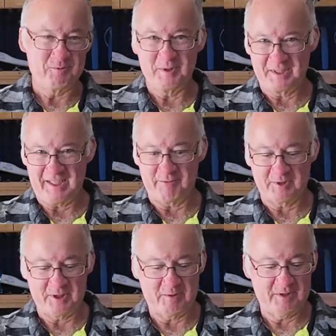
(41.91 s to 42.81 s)
with the
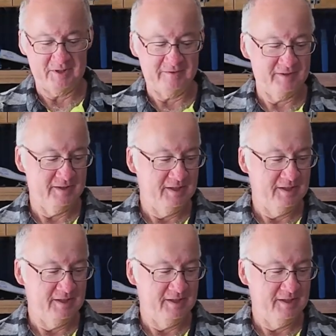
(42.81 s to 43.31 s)
camera going off.